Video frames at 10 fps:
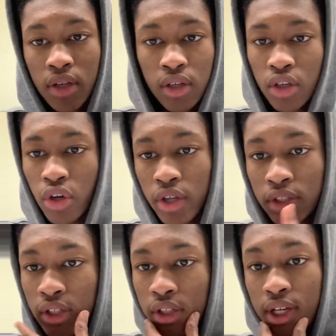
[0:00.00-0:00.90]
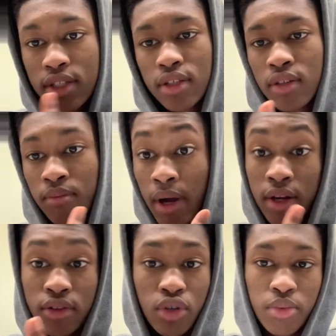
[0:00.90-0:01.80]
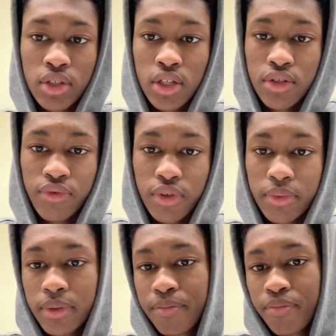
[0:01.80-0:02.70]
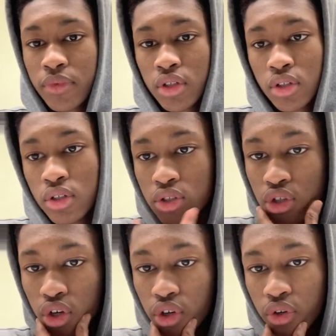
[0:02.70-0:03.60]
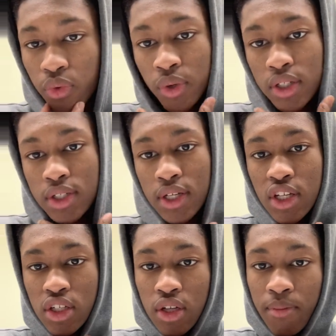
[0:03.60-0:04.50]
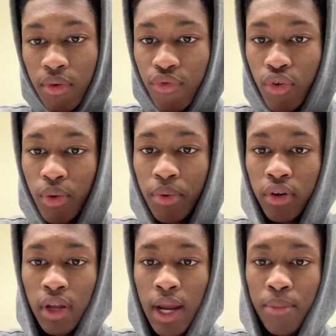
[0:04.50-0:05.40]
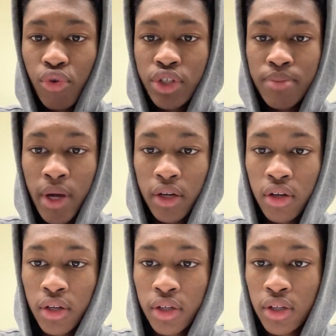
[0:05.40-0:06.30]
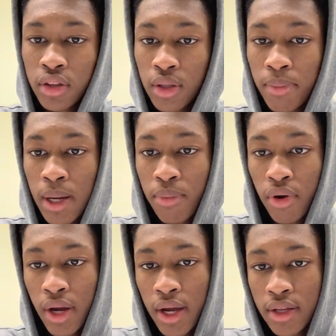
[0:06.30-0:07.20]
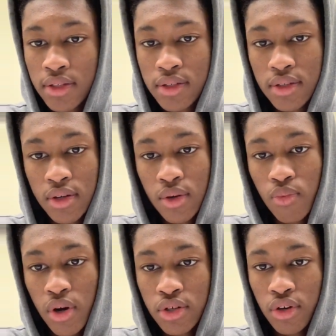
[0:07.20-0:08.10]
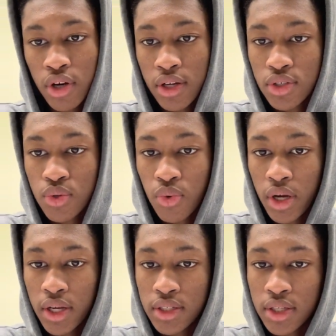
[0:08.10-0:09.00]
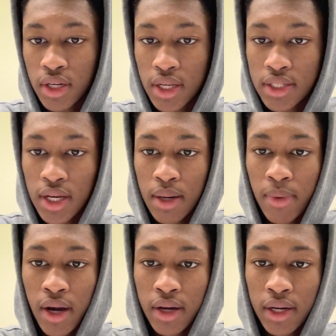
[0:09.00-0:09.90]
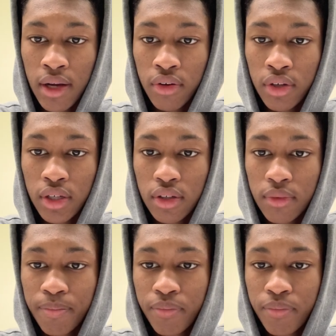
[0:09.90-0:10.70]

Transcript: I think that's my interpretation from it. So when it says, before putting the aprons back on, the paper hats, washing our hands twice, and then standing behind the counter again.